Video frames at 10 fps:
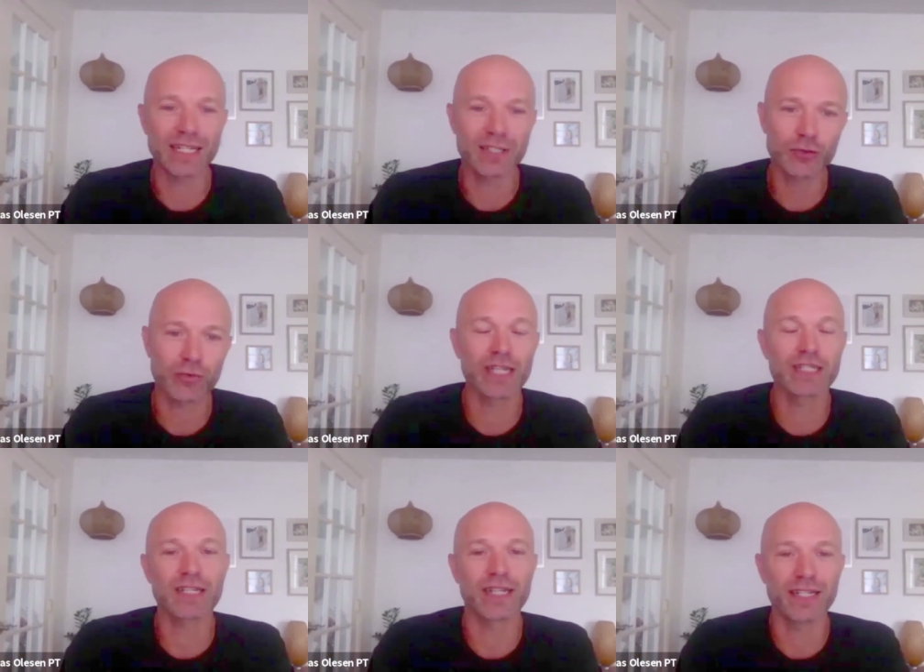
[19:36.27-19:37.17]
it
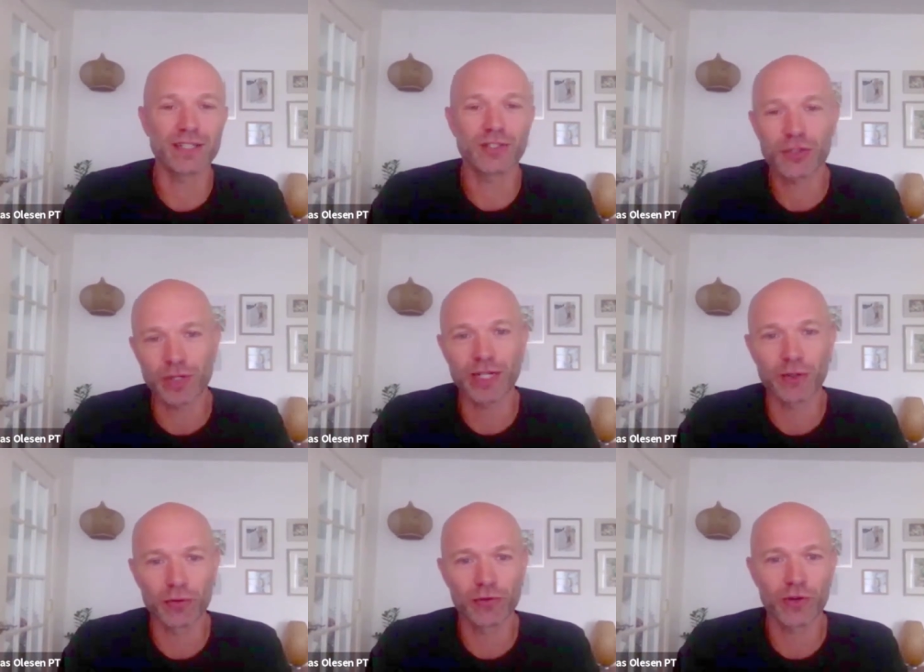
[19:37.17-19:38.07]
translates straight
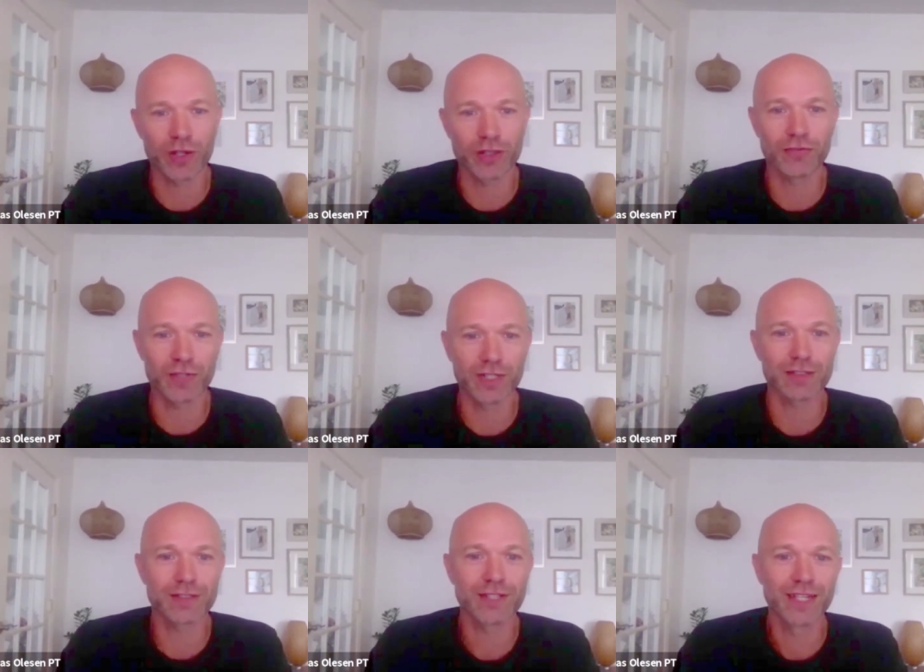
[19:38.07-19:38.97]
over on the field